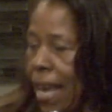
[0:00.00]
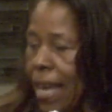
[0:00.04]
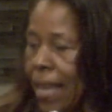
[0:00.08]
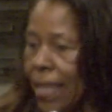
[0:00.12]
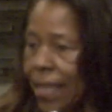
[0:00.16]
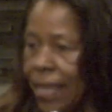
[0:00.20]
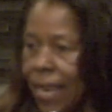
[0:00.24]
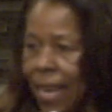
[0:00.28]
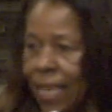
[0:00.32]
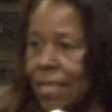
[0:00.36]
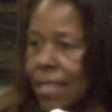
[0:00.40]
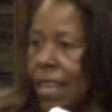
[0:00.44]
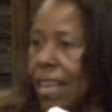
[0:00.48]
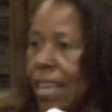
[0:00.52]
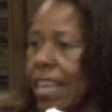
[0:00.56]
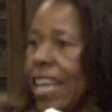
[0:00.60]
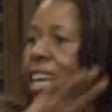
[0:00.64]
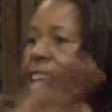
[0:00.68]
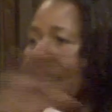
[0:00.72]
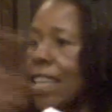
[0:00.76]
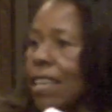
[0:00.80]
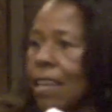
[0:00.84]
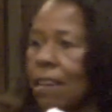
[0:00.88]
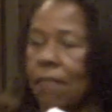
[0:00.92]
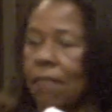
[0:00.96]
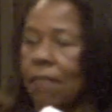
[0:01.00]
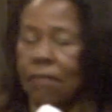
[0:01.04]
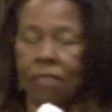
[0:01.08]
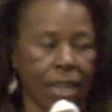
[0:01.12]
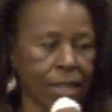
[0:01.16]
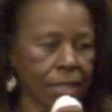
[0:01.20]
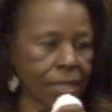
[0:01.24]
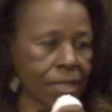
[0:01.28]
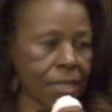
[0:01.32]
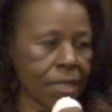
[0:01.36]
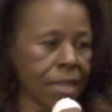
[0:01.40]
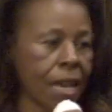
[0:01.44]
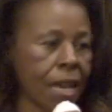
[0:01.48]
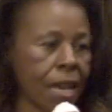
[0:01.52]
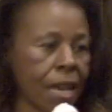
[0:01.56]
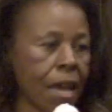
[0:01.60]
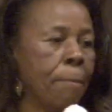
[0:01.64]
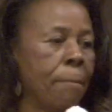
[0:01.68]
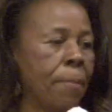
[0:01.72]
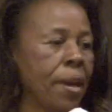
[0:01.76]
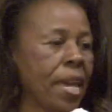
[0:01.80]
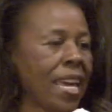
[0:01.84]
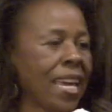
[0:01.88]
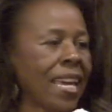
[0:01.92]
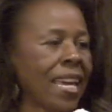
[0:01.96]
if any man, that's any
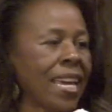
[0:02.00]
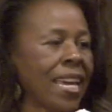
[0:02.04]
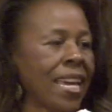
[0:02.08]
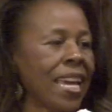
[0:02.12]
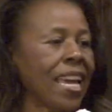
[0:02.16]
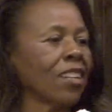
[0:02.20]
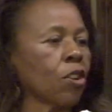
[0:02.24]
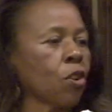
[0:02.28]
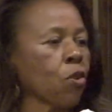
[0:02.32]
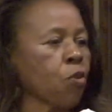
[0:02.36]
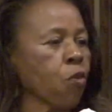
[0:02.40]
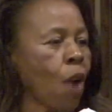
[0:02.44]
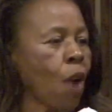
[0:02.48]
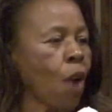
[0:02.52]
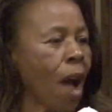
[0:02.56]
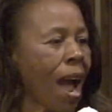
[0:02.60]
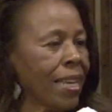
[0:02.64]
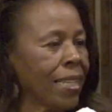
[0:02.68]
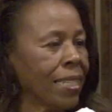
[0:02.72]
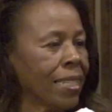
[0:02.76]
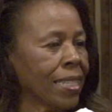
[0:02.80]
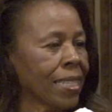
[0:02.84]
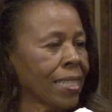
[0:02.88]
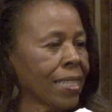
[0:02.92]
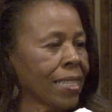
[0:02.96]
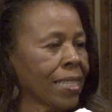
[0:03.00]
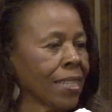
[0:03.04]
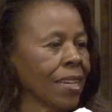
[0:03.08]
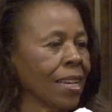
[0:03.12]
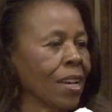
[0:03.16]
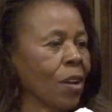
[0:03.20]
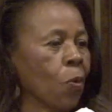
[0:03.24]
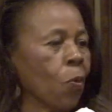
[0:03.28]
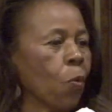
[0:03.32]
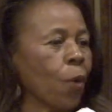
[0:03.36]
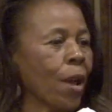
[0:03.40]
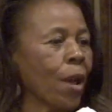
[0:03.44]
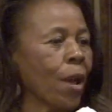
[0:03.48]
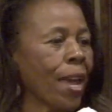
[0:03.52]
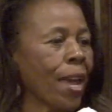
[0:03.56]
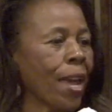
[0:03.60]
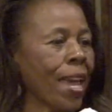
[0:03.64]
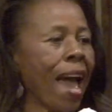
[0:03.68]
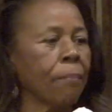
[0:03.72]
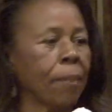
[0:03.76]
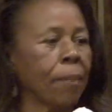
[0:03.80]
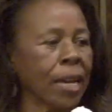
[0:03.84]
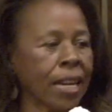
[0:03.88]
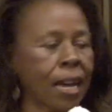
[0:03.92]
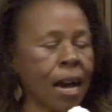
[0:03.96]
of us, be in
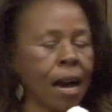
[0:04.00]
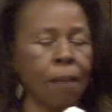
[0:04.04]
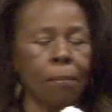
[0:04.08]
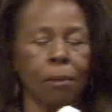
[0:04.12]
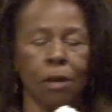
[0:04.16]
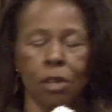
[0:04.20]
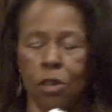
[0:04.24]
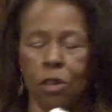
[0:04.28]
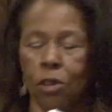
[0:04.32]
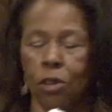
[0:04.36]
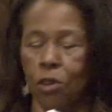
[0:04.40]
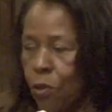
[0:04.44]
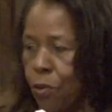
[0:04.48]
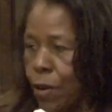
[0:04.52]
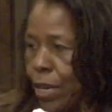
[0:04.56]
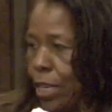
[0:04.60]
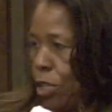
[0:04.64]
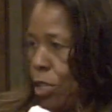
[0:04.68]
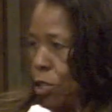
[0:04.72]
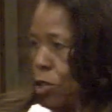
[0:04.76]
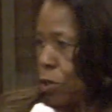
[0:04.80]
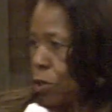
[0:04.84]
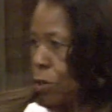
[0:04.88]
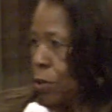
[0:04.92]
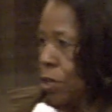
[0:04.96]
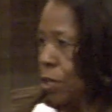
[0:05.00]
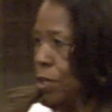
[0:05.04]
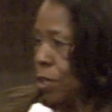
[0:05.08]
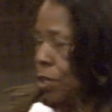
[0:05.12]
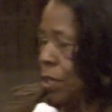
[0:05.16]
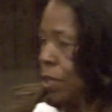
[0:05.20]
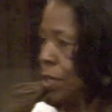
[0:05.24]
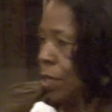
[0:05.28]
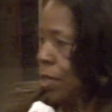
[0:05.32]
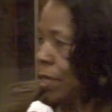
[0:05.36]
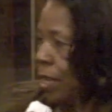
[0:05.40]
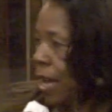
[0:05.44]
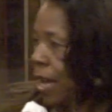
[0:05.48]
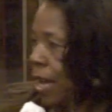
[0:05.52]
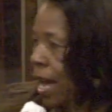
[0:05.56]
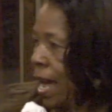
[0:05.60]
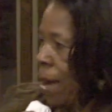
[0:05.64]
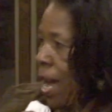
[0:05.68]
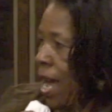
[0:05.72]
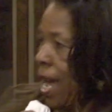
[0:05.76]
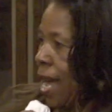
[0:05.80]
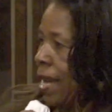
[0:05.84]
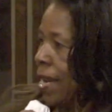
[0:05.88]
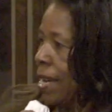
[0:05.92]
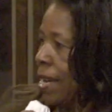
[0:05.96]
Christ, we have become a new creature.
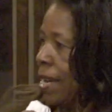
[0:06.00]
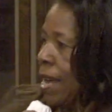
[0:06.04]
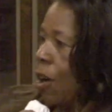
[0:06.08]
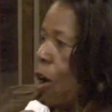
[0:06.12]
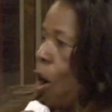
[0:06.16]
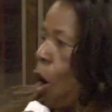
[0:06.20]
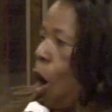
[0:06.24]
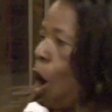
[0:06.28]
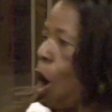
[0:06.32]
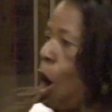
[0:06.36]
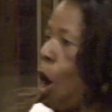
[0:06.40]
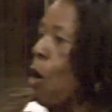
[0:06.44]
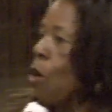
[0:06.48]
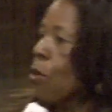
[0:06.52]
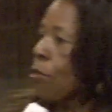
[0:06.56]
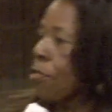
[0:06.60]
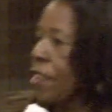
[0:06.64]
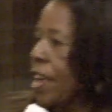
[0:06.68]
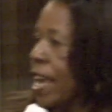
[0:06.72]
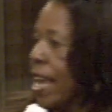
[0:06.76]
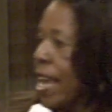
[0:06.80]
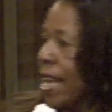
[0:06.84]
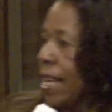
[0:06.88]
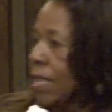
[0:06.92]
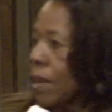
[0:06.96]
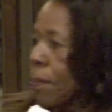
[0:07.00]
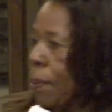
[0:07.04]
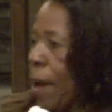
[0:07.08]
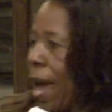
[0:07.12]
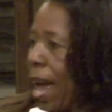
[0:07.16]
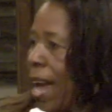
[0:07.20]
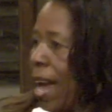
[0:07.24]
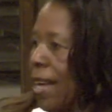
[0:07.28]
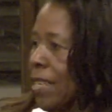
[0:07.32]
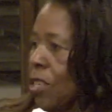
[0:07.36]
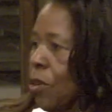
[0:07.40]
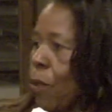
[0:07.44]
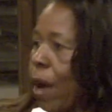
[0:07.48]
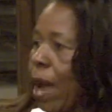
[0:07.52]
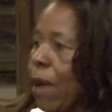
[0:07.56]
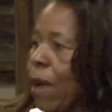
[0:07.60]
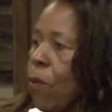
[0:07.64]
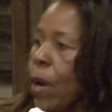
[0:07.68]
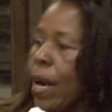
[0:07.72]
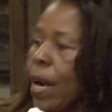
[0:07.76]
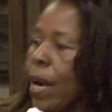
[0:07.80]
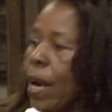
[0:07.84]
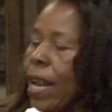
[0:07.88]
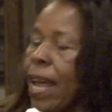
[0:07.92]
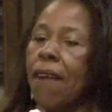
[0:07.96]
Amen. Old things
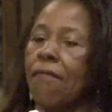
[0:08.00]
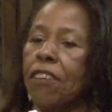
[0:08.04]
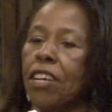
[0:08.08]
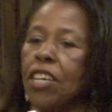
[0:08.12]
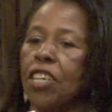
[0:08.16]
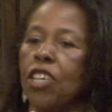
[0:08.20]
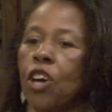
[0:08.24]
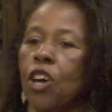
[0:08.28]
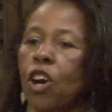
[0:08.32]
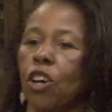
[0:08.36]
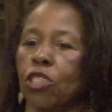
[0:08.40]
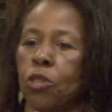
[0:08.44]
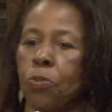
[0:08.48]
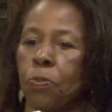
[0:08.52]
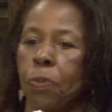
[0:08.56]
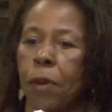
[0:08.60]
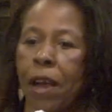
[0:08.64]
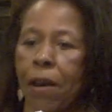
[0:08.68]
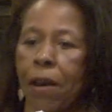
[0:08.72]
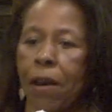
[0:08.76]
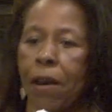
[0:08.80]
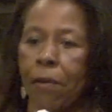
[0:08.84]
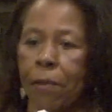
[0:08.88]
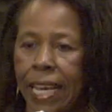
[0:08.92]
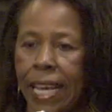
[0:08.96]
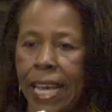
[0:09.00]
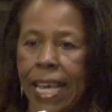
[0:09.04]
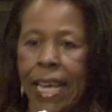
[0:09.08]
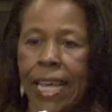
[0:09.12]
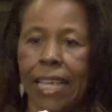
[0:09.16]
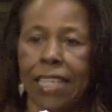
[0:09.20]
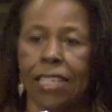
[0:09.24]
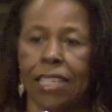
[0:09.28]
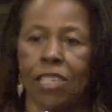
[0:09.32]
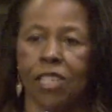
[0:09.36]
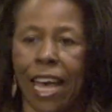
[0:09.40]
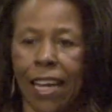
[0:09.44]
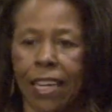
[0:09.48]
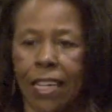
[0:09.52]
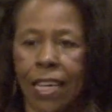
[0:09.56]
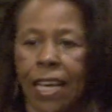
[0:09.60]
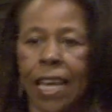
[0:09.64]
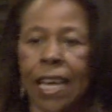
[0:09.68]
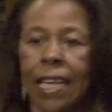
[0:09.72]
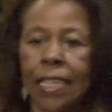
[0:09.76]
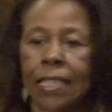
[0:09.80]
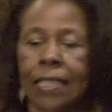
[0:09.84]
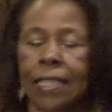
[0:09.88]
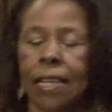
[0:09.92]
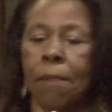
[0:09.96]
are passed away. Whatever your spirit
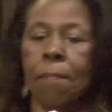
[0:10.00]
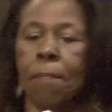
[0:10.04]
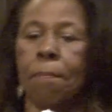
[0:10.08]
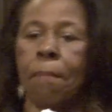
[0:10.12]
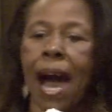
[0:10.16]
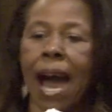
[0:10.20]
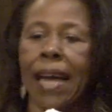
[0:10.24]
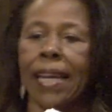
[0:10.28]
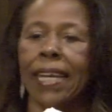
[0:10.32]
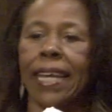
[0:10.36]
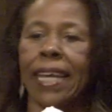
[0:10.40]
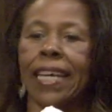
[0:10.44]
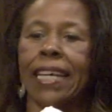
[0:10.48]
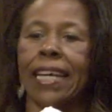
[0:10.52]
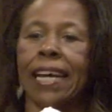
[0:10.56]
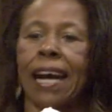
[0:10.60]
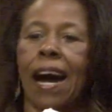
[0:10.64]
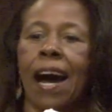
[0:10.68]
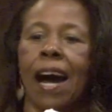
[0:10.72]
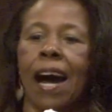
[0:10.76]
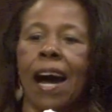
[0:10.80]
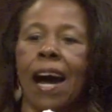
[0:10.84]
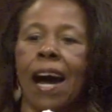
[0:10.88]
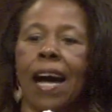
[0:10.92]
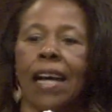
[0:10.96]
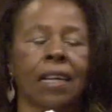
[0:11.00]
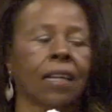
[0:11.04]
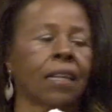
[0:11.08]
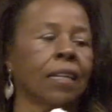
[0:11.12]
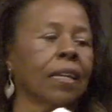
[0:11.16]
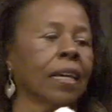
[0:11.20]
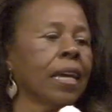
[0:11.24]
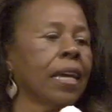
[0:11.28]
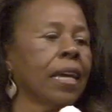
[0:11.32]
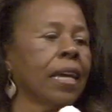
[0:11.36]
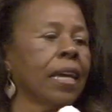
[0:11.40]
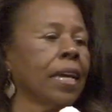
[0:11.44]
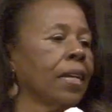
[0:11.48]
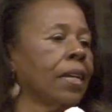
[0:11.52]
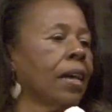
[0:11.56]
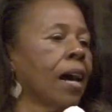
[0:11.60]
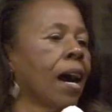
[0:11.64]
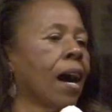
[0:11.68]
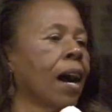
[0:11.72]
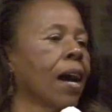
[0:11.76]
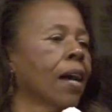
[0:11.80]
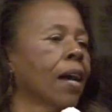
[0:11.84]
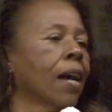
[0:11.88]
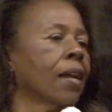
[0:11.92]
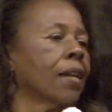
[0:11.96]
is, that demonic,
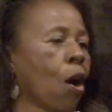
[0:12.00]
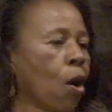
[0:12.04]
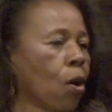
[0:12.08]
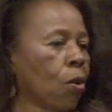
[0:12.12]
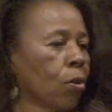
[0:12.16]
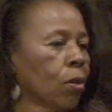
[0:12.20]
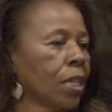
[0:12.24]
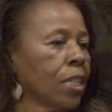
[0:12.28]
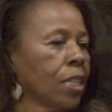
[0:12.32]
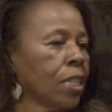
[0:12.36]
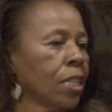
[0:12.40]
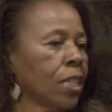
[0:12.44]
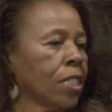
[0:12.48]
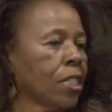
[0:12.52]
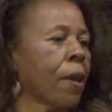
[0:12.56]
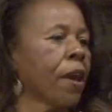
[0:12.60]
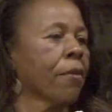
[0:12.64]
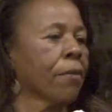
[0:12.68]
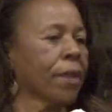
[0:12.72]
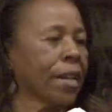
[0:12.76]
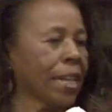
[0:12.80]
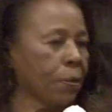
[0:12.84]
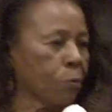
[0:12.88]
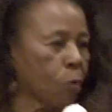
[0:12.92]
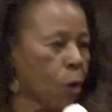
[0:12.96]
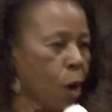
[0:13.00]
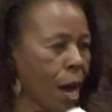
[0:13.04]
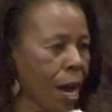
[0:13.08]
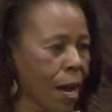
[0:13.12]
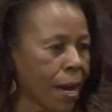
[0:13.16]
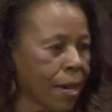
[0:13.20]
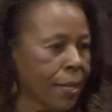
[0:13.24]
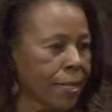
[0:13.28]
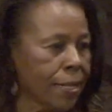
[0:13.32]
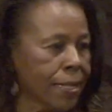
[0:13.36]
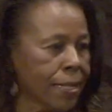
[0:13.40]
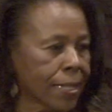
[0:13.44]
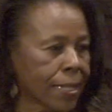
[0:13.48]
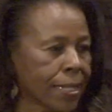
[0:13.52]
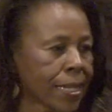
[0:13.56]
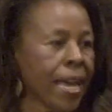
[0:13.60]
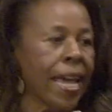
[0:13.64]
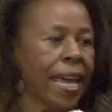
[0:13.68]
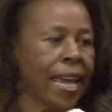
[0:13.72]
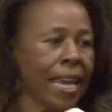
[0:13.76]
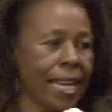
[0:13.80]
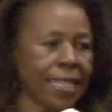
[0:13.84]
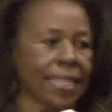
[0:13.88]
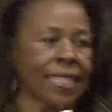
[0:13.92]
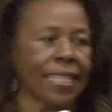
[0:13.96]
unclean, unholy spirit
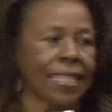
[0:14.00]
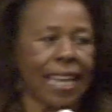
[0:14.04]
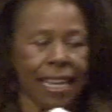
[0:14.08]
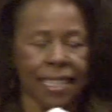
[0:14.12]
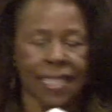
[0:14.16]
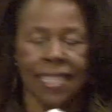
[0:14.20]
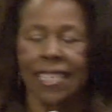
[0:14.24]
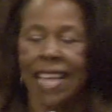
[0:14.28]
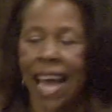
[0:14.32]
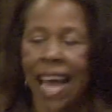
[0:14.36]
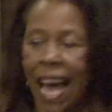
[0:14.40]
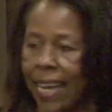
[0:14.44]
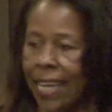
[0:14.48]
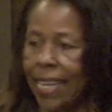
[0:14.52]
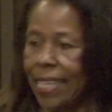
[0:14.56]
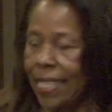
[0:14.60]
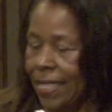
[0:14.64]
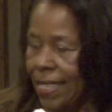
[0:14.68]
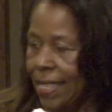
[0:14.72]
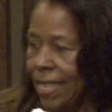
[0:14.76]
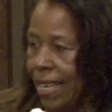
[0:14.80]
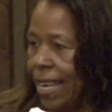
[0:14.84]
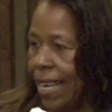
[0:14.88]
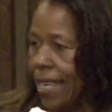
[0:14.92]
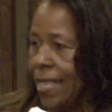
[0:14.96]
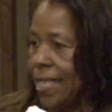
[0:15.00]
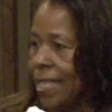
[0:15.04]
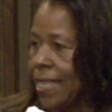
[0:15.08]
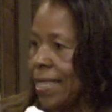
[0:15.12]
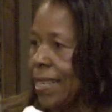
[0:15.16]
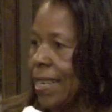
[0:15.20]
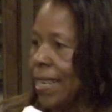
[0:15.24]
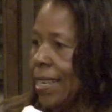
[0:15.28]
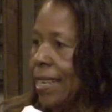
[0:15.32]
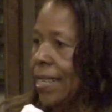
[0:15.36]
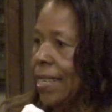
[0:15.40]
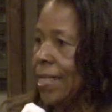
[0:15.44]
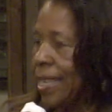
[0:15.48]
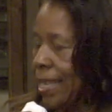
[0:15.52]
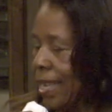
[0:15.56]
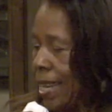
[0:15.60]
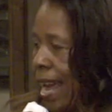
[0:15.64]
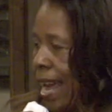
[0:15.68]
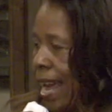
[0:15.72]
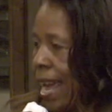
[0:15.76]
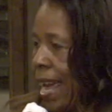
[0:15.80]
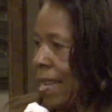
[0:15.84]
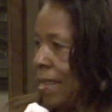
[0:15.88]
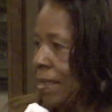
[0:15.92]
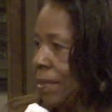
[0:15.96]
was, it does not
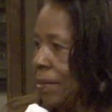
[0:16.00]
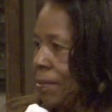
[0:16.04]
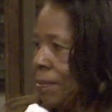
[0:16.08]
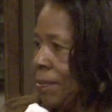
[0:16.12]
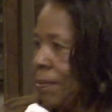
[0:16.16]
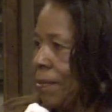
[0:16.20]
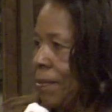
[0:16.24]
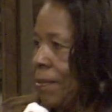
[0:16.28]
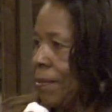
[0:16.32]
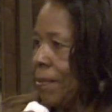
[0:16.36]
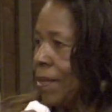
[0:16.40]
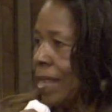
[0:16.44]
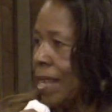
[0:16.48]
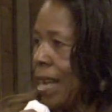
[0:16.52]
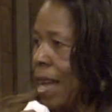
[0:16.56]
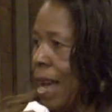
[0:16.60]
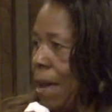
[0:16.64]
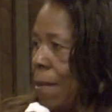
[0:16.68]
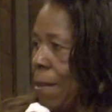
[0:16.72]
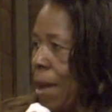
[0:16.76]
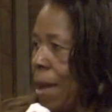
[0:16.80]
exist today.